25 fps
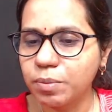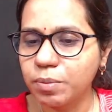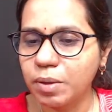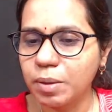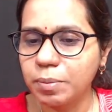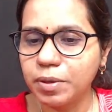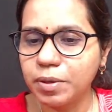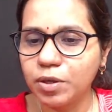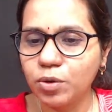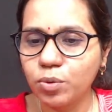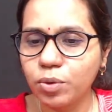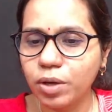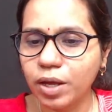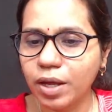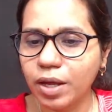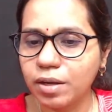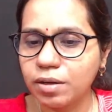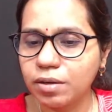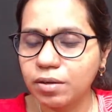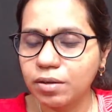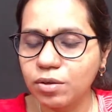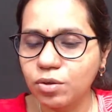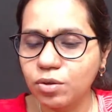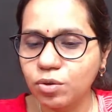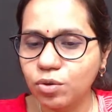Maybe you
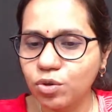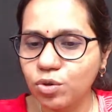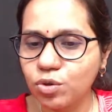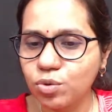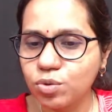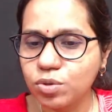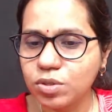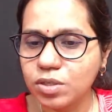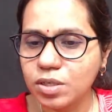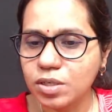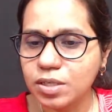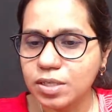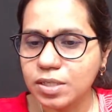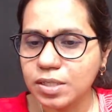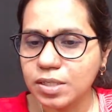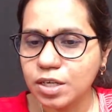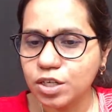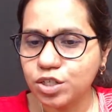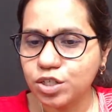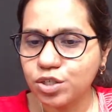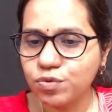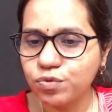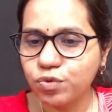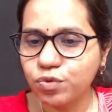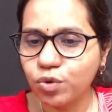can, use the
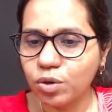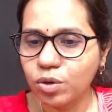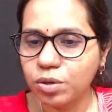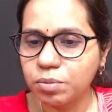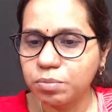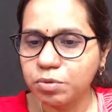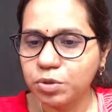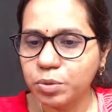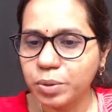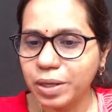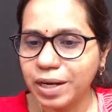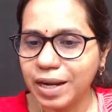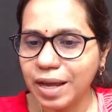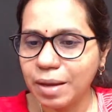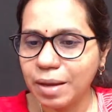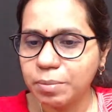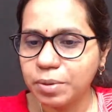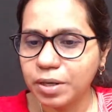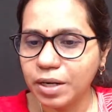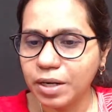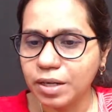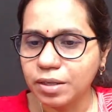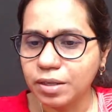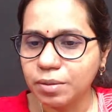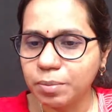discussion forum to
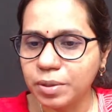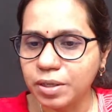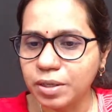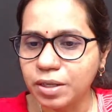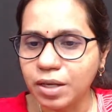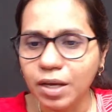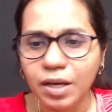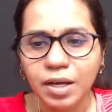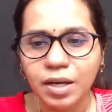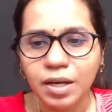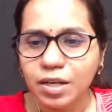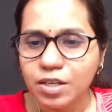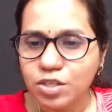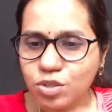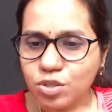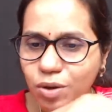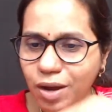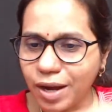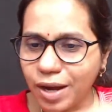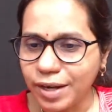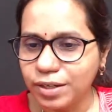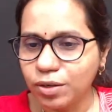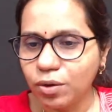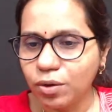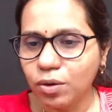elaborate. But so
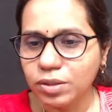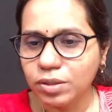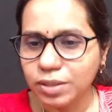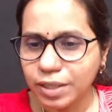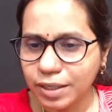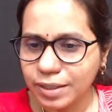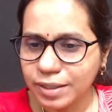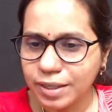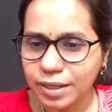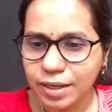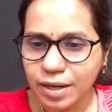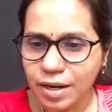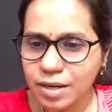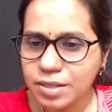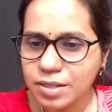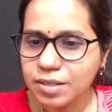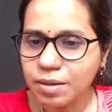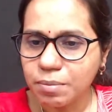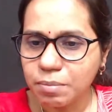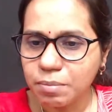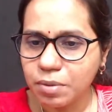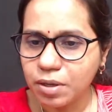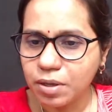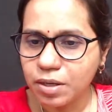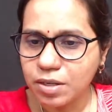I know that there are
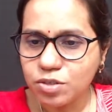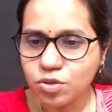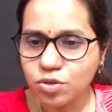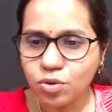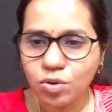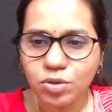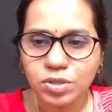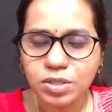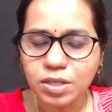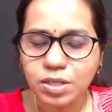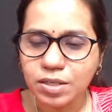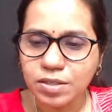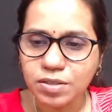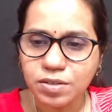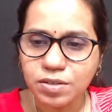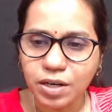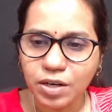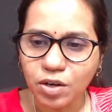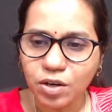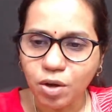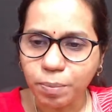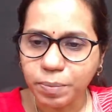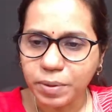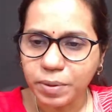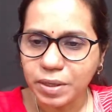some resource
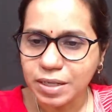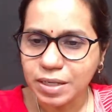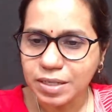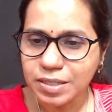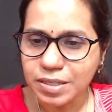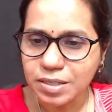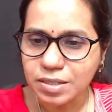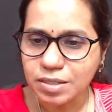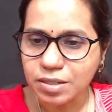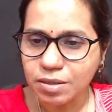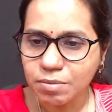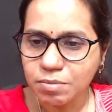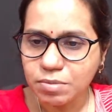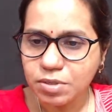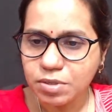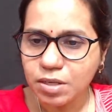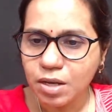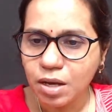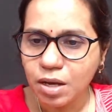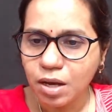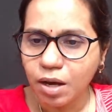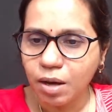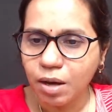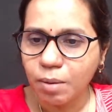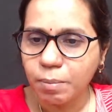constrained operating systems,
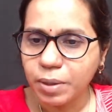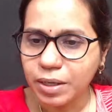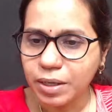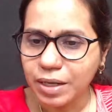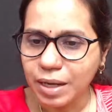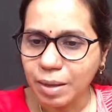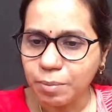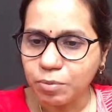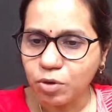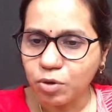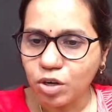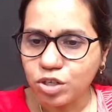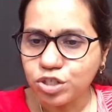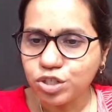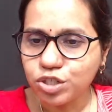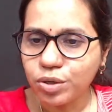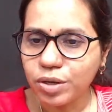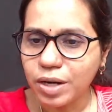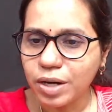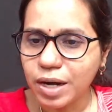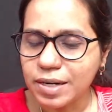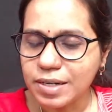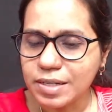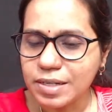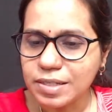but I'm not sure
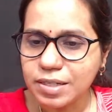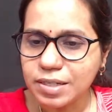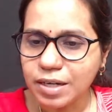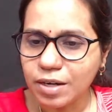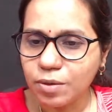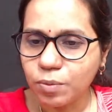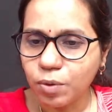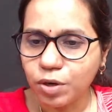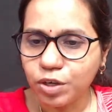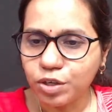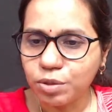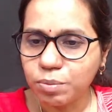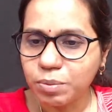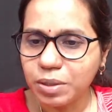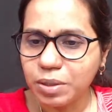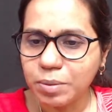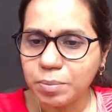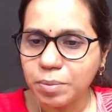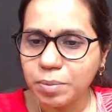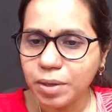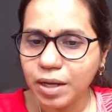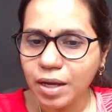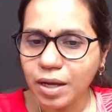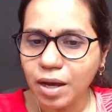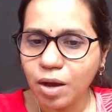I understand what you mean
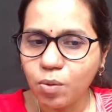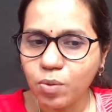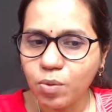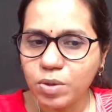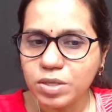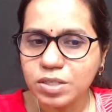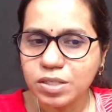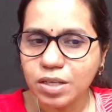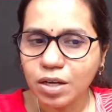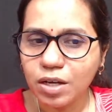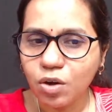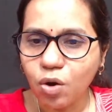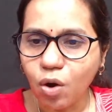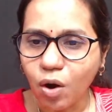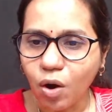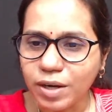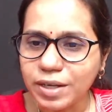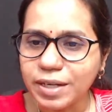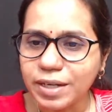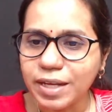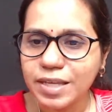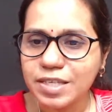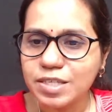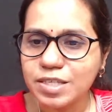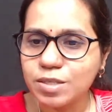by how is the
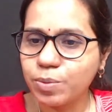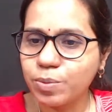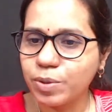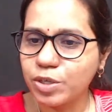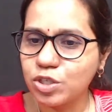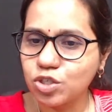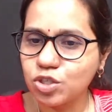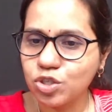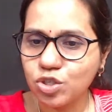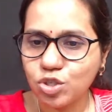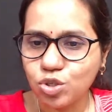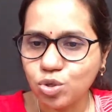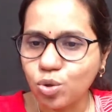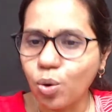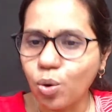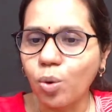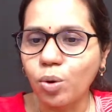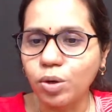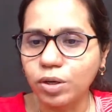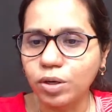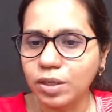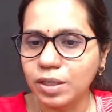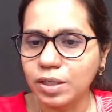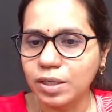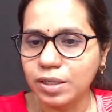context switch
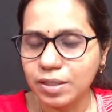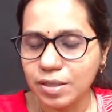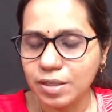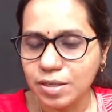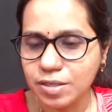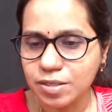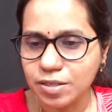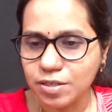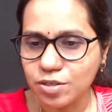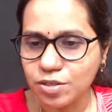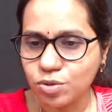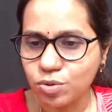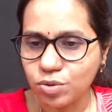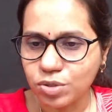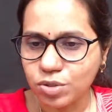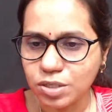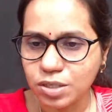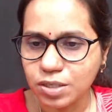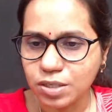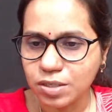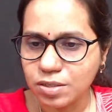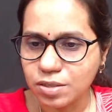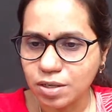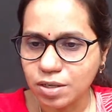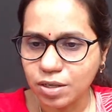stored in these resource
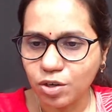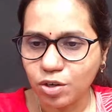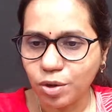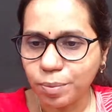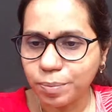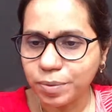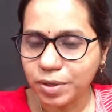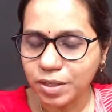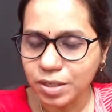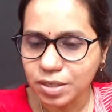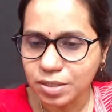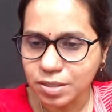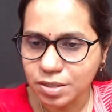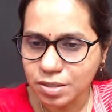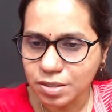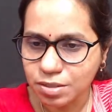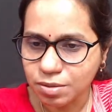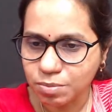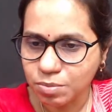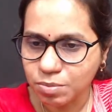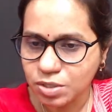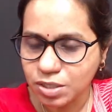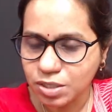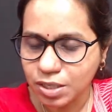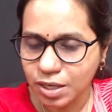constrained operating systems.